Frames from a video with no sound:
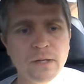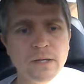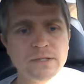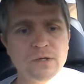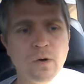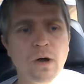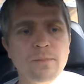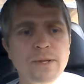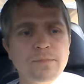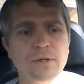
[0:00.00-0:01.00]
so all
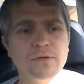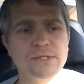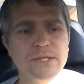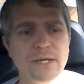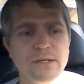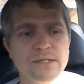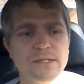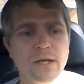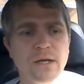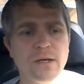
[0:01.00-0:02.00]
biblical scenes
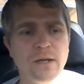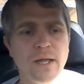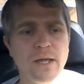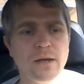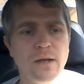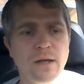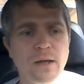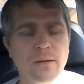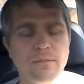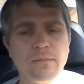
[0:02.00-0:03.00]
done, and
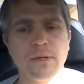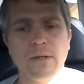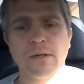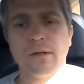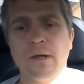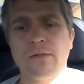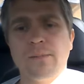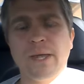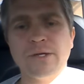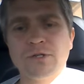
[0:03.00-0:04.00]
the
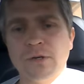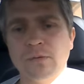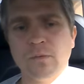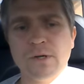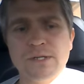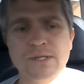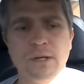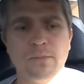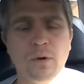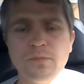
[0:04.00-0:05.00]
patron was
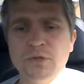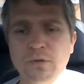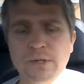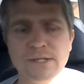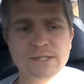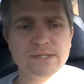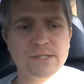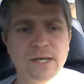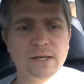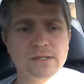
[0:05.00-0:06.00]
Pope Julius
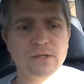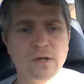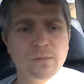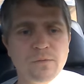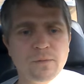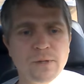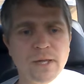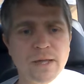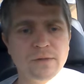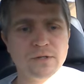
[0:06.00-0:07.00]
II, so coming from the
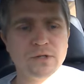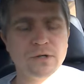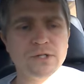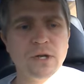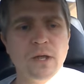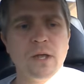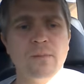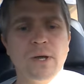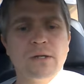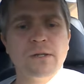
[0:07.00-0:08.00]
Catholic Church.
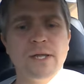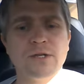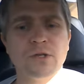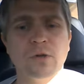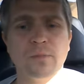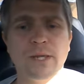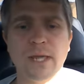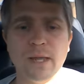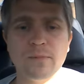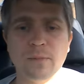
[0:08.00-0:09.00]
Michelangelo
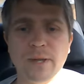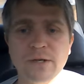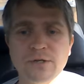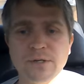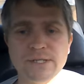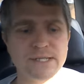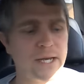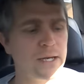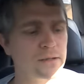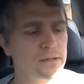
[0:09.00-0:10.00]
became the patron
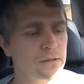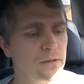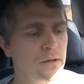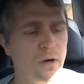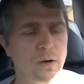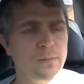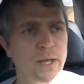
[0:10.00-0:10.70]
saint, or